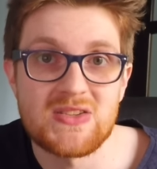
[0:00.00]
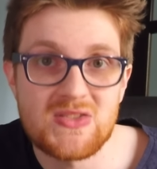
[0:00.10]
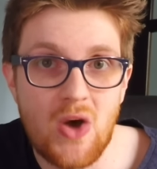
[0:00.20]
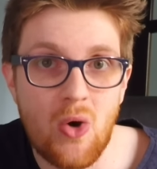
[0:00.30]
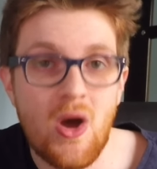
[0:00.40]

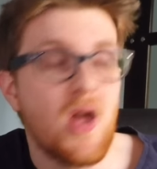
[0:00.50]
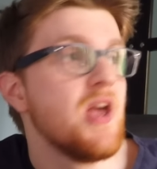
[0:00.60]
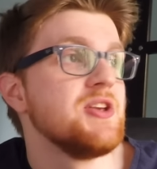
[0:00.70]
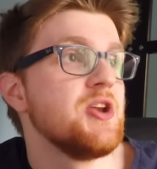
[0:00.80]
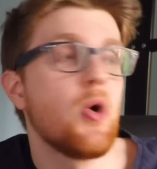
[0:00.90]
So,
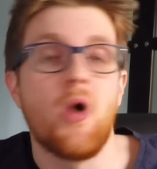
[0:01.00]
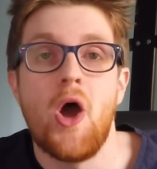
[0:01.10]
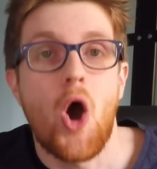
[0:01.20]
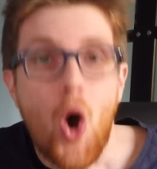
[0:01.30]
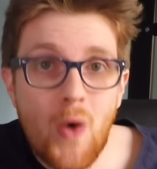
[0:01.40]
you know,
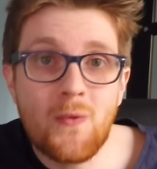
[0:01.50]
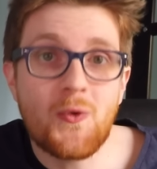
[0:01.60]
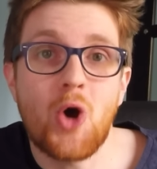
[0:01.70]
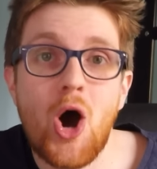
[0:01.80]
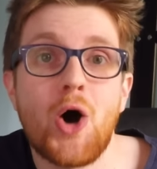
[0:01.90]

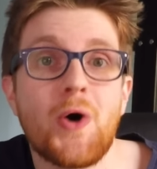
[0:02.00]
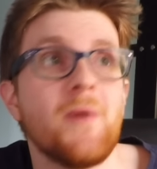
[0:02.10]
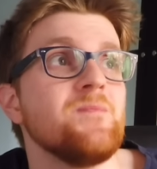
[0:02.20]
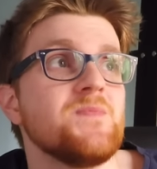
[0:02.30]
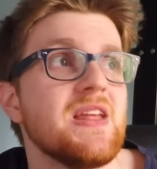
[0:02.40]

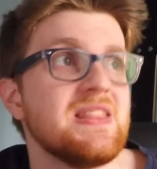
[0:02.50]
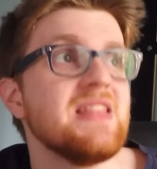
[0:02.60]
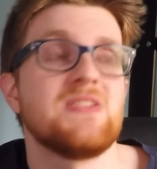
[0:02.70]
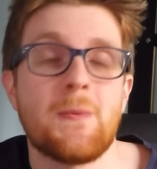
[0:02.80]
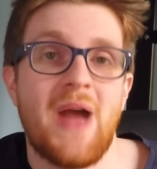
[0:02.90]
overall,
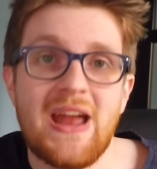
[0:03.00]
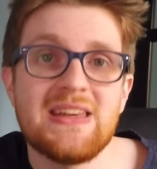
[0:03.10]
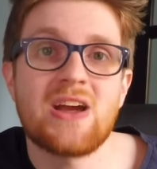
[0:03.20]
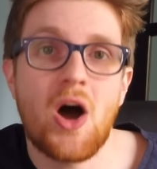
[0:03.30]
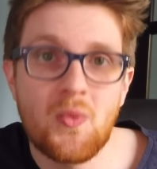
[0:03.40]

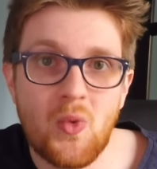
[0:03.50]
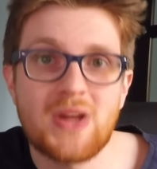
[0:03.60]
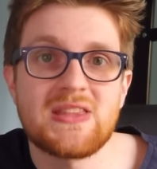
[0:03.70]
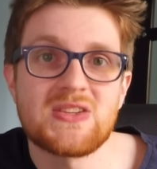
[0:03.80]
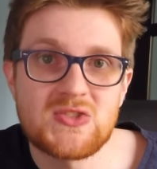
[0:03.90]
depending on
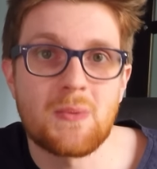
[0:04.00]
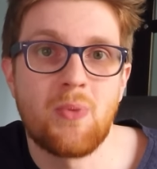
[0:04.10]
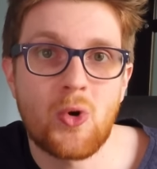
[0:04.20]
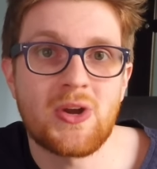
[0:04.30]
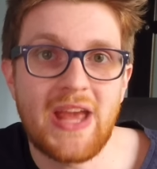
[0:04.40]
what this
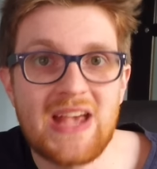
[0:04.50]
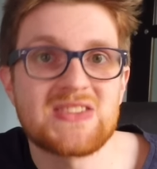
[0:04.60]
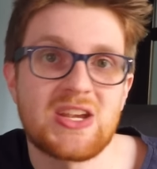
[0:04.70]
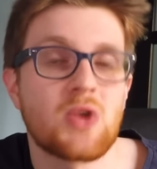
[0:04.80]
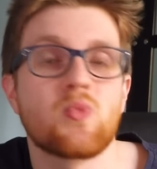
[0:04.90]
support
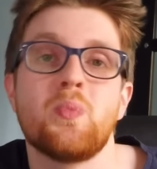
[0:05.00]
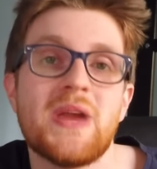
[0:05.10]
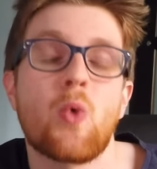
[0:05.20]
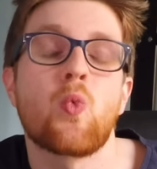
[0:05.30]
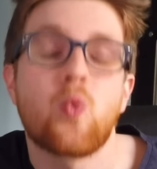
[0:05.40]
is, it could
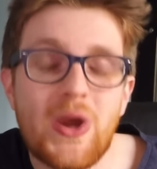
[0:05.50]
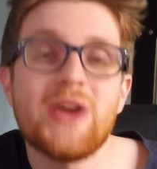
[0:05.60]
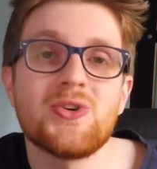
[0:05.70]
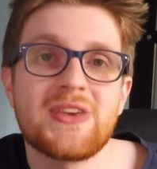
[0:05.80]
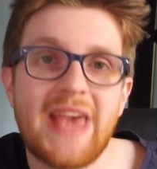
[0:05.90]
be a
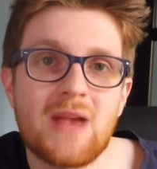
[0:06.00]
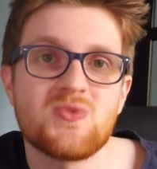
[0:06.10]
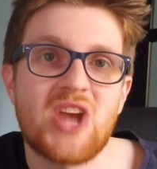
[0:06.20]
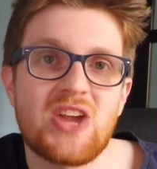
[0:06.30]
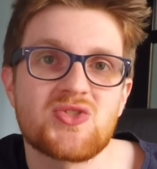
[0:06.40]
real game
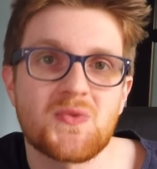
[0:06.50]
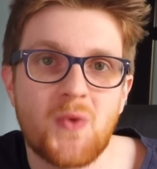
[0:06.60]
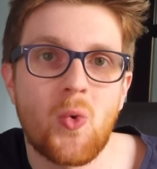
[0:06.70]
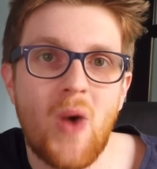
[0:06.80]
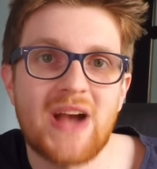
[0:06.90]
changer
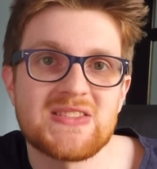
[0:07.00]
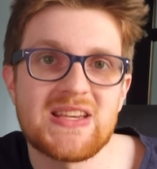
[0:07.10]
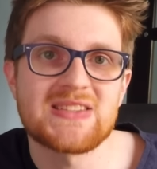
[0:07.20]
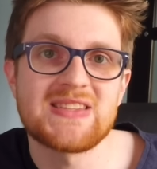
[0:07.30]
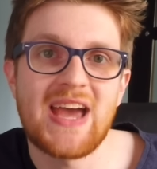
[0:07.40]
for
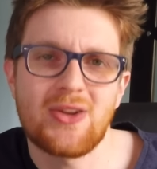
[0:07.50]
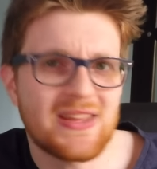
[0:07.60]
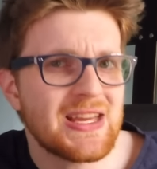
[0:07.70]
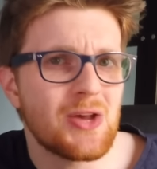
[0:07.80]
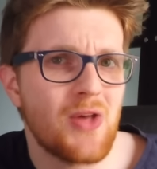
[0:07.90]
YCS Seattle. And I
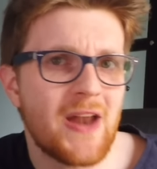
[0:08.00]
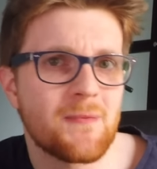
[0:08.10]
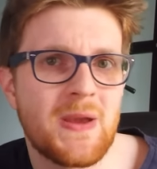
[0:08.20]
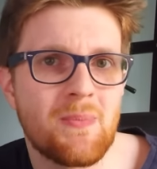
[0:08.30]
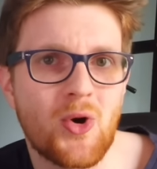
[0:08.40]
think a lot
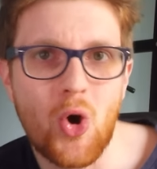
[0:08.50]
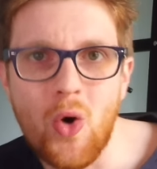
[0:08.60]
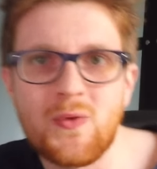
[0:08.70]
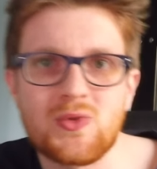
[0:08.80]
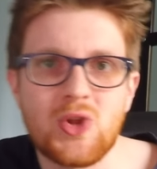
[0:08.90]
of people are
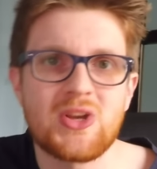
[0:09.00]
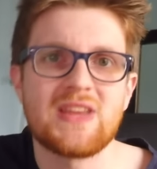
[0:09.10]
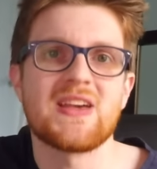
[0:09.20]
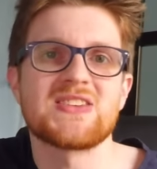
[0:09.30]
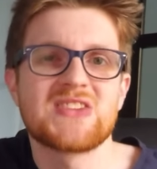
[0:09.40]

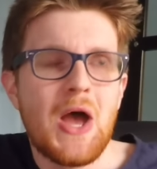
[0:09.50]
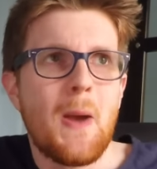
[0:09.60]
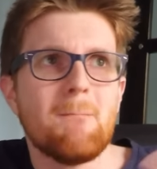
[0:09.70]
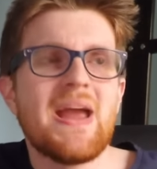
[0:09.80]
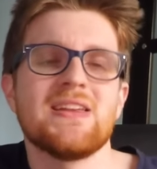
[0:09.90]
overlooking this,
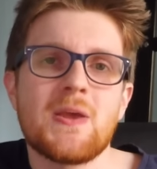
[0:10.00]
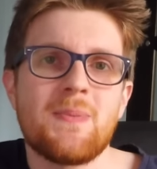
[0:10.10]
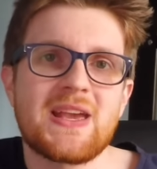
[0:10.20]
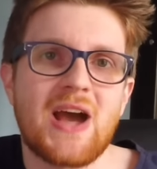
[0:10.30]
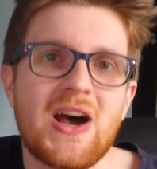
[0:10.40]
mainly
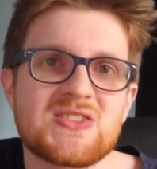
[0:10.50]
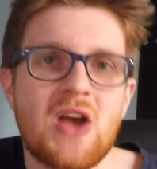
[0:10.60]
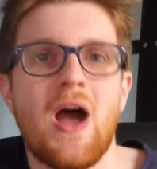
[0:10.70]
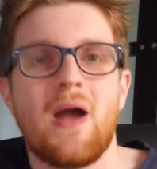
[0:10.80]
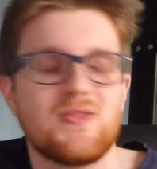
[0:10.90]
because
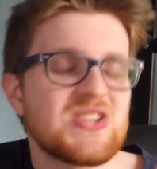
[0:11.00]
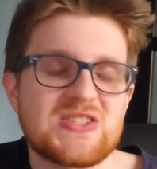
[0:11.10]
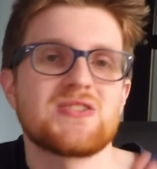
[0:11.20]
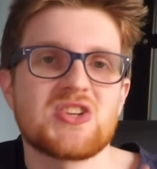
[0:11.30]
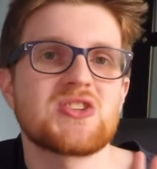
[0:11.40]

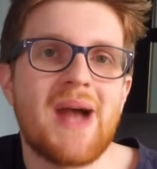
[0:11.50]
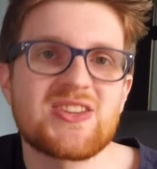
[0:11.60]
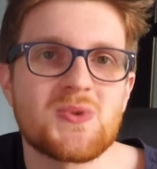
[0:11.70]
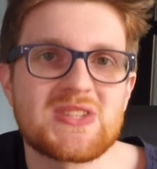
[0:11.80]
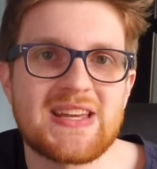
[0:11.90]
just, just
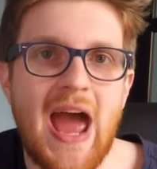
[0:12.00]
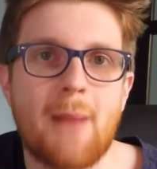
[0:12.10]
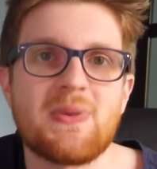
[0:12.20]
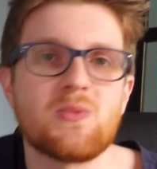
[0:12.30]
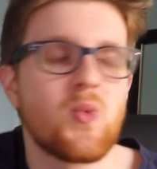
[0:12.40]
imagine what's going to
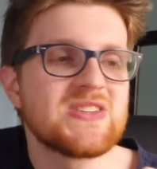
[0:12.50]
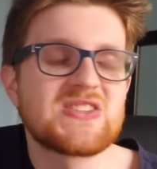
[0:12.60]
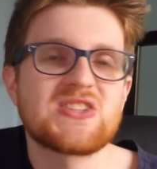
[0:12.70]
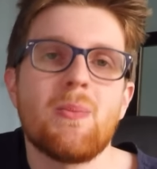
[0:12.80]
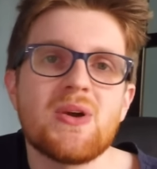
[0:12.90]
happen. When
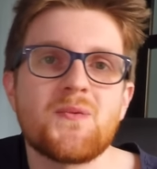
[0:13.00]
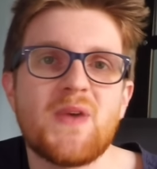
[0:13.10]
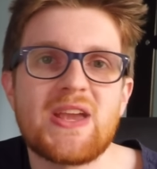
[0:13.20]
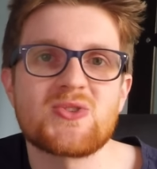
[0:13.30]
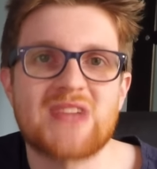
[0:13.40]
someone
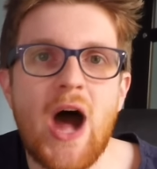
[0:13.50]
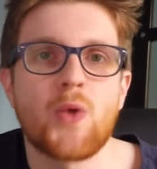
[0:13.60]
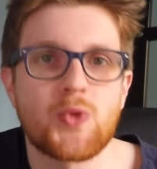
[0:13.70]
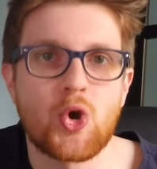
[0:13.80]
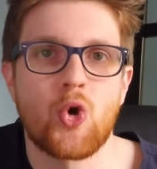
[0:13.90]
figures
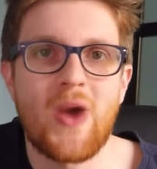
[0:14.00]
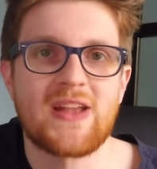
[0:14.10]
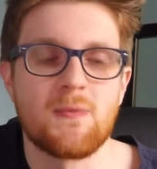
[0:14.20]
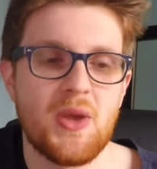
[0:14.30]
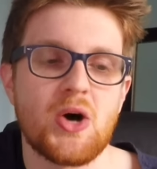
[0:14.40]
out the
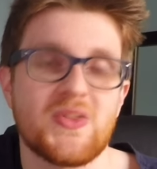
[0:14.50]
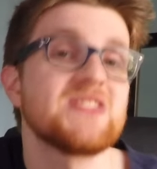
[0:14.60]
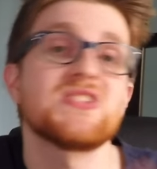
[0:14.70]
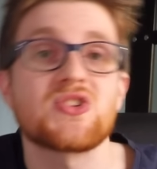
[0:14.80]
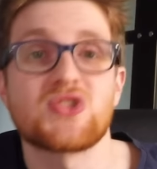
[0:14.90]
correct build,
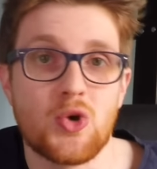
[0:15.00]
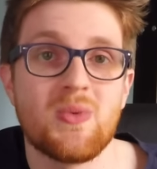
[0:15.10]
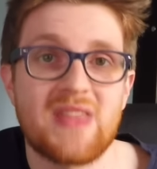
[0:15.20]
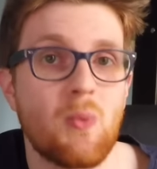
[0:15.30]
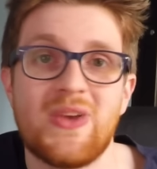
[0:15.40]
this is
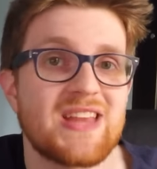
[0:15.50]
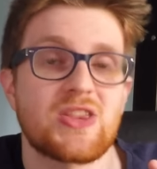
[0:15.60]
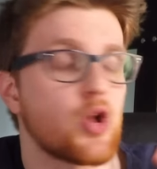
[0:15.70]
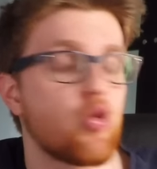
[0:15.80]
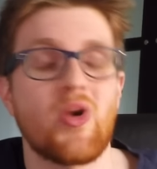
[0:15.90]
assuming that we get
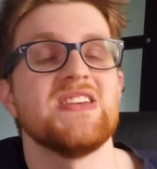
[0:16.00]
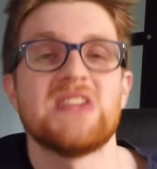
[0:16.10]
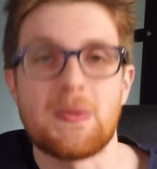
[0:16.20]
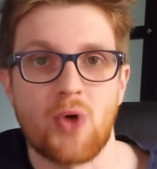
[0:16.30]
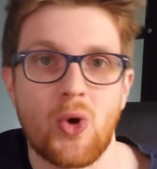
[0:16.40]
the
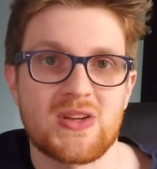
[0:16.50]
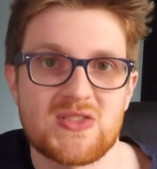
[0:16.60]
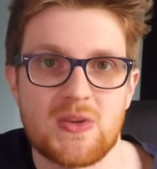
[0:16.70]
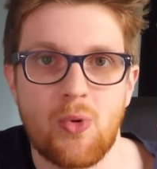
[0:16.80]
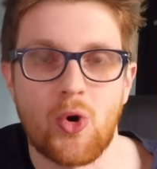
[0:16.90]
crazy broken
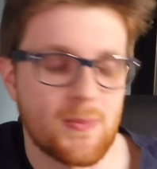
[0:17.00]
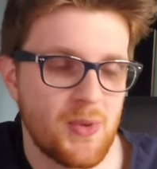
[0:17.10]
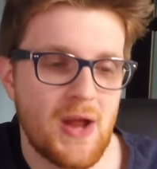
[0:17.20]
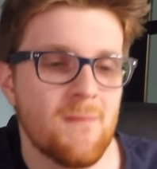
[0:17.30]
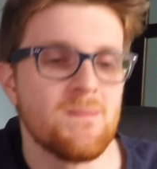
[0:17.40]
support,
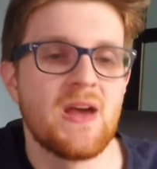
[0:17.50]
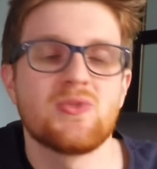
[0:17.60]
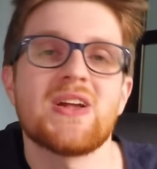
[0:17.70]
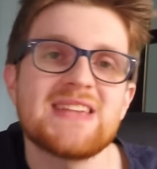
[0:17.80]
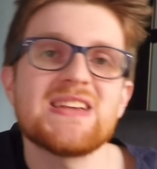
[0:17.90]
but
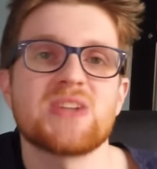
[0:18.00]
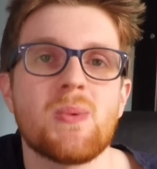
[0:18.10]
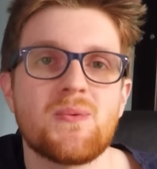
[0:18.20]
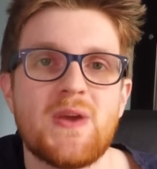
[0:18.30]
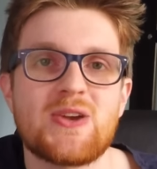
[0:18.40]
let's say
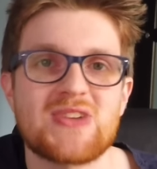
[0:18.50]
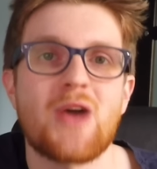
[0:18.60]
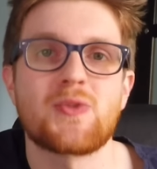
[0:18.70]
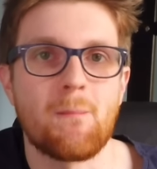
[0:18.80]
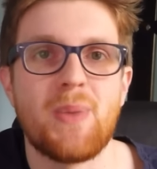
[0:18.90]
someone figures
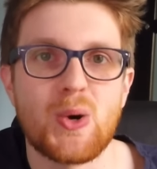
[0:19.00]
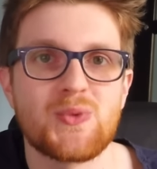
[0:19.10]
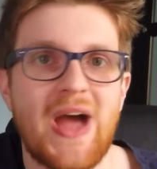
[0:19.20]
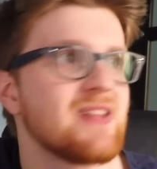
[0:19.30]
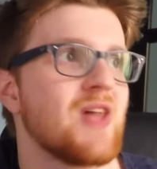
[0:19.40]
out the
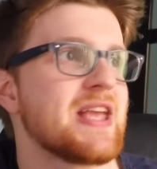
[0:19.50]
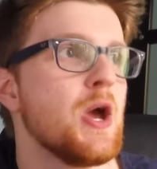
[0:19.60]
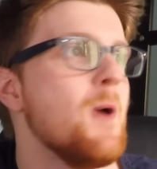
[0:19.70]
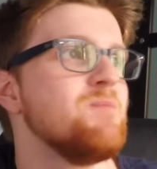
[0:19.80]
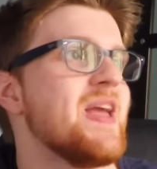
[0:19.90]
build that, like,
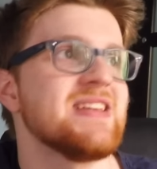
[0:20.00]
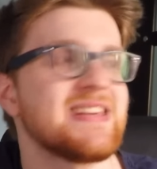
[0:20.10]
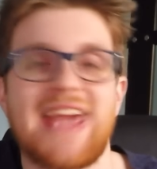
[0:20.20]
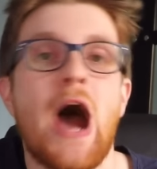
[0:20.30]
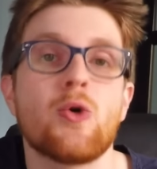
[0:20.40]

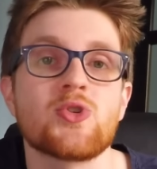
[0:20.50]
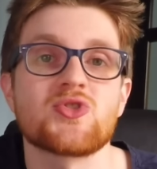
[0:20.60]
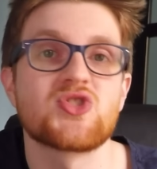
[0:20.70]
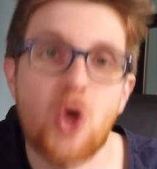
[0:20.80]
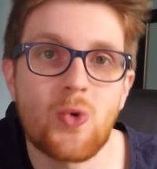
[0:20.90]
it
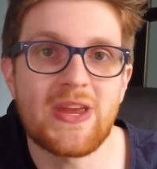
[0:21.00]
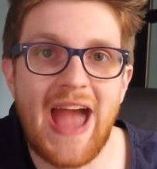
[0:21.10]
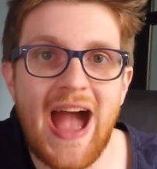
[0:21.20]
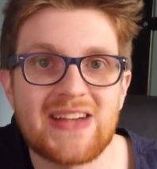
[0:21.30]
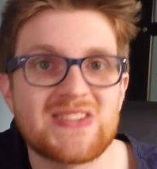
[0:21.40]
counters
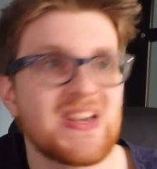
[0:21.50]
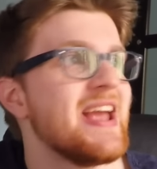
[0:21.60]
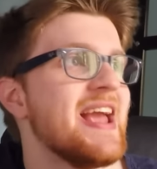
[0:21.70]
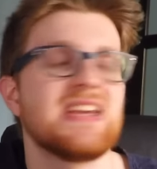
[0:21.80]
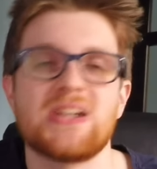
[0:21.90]
Zoodiacs,
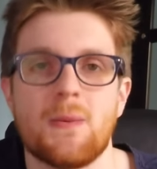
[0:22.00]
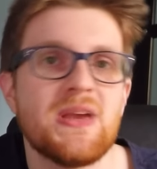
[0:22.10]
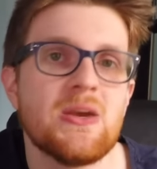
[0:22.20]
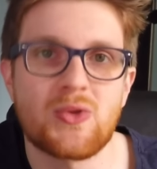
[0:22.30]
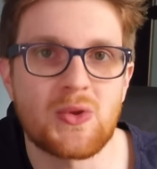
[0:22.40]
it can
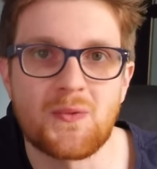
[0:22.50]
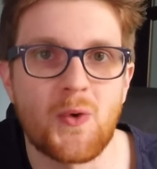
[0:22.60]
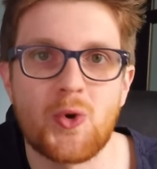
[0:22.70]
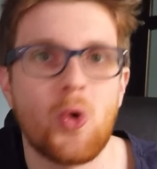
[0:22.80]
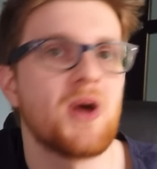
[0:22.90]
compete with
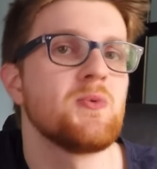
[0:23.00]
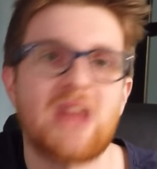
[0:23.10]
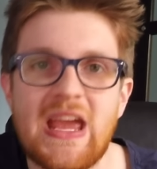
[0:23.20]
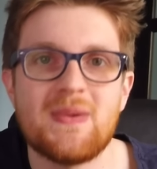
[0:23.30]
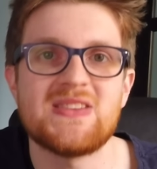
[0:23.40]
Infernoid, with
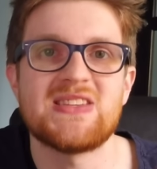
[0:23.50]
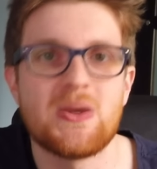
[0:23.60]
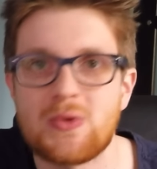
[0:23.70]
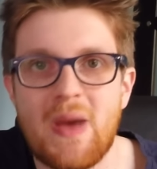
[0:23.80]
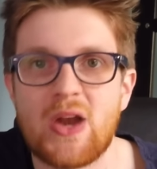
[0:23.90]

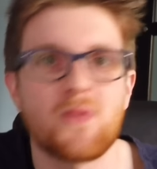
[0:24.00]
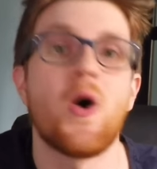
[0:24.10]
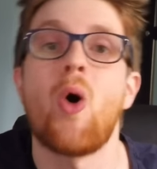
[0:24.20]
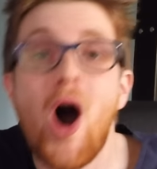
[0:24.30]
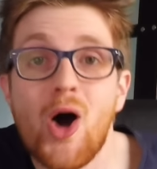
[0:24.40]
ABC, with
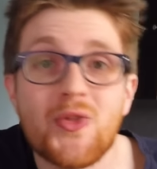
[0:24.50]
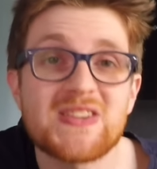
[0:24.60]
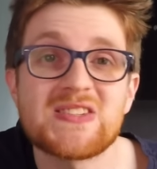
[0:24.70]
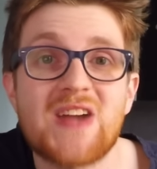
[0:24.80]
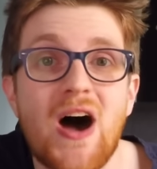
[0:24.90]
Metalfo, all
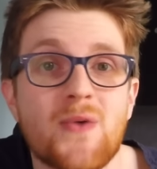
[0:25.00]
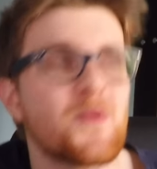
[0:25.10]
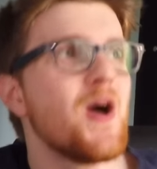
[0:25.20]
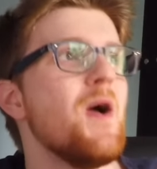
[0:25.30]
this stuff